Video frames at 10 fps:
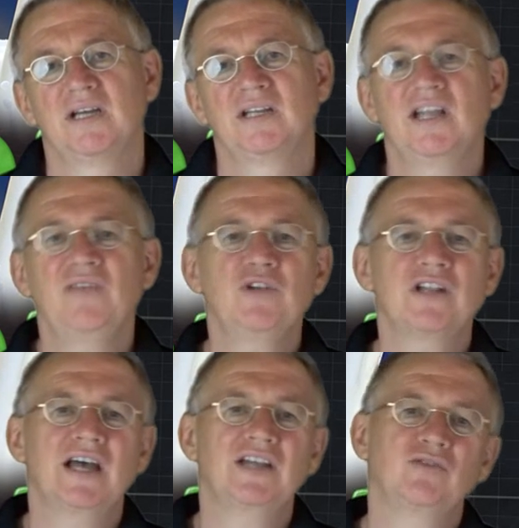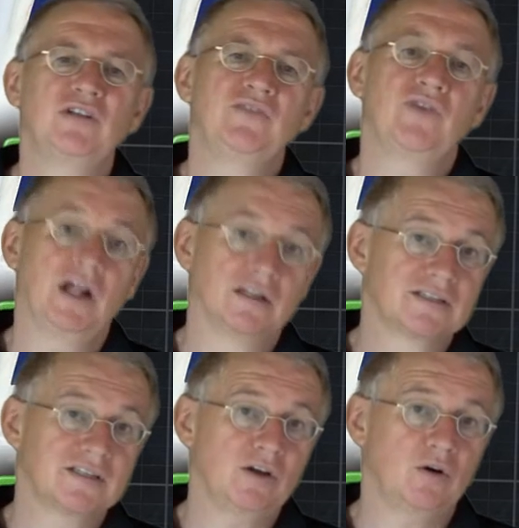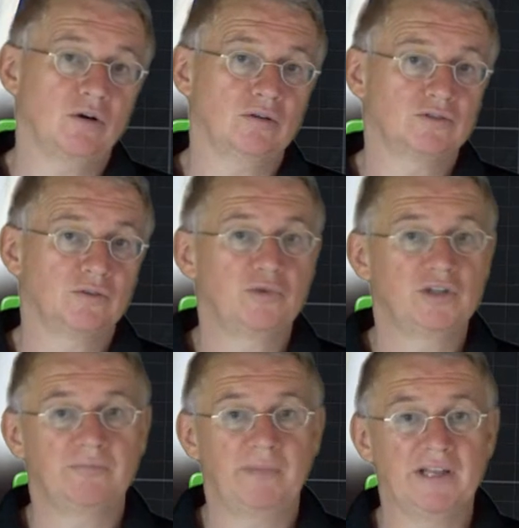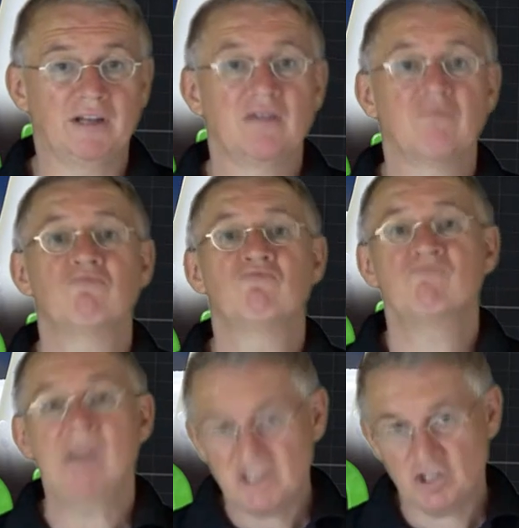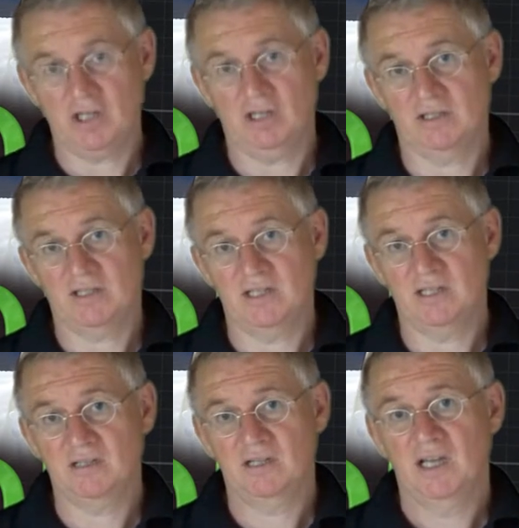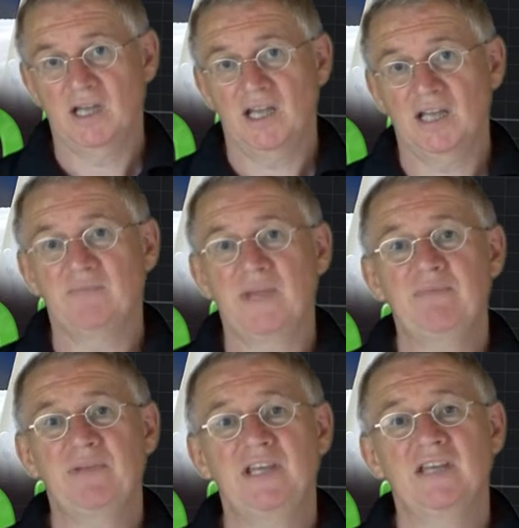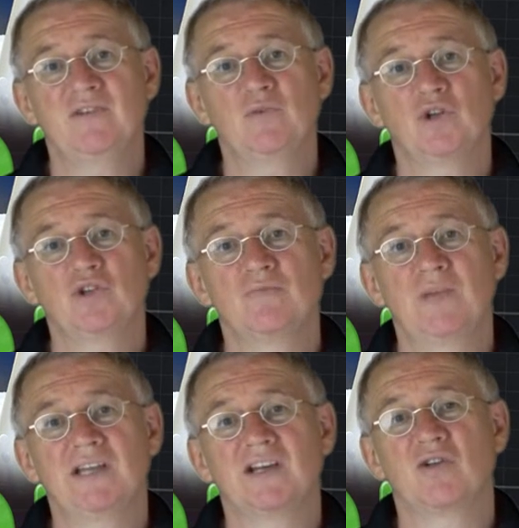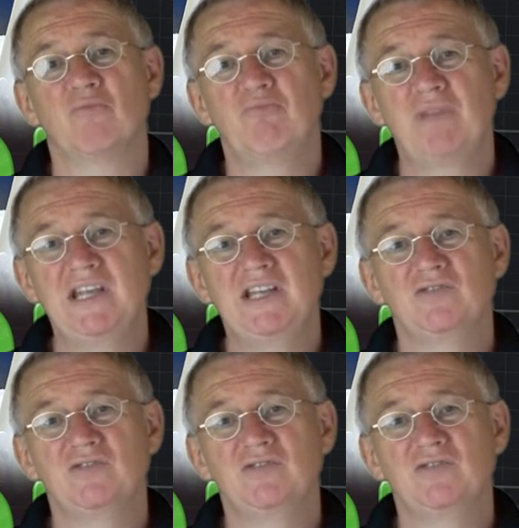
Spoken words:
They would like to live healthier, or to put it better, much healthier, and maybe even want to make a complete